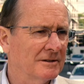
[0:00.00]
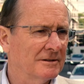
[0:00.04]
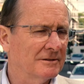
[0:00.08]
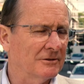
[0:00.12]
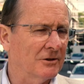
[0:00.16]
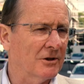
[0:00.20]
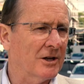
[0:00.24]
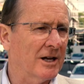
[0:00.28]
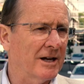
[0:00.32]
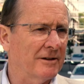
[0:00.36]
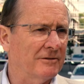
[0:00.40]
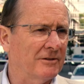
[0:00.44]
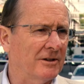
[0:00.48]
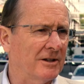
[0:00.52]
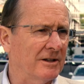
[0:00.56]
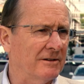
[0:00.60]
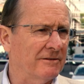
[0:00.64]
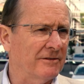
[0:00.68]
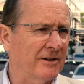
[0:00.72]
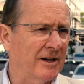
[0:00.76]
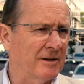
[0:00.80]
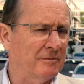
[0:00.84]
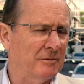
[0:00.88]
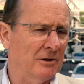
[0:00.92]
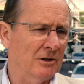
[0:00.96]
look after their
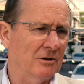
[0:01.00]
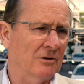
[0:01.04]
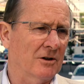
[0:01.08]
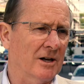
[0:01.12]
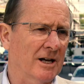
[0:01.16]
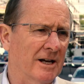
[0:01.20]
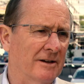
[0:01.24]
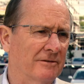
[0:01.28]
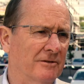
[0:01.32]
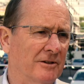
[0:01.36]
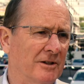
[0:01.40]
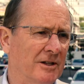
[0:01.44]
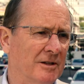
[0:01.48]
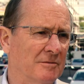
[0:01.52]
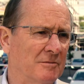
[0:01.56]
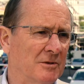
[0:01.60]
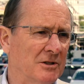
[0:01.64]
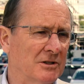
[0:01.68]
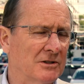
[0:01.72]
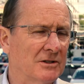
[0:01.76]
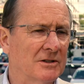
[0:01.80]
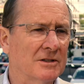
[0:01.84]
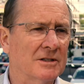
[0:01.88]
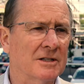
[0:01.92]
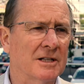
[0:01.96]
family, look after their
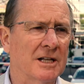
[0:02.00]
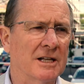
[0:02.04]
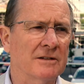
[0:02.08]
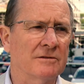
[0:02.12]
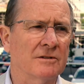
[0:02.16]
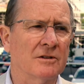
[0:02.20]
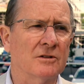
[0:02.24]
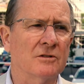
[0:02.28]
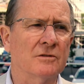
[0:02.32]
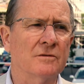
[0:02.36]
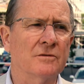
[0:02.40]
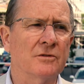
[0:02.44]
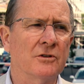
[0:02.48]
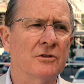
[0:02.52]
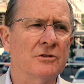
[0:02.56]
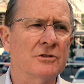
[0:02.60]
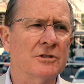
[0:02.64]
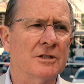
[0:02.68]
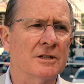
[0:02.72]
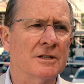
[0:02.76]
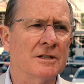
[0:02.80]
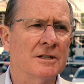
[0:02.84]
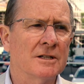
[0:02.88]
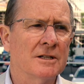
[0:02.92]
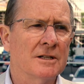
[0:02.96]
business and have a good
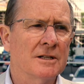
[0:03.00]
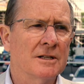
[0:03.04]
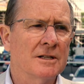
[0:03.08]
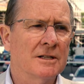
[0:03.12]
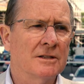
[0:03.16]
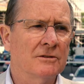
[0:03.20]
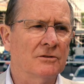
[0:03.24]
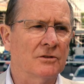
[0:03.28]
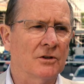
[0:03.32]
future.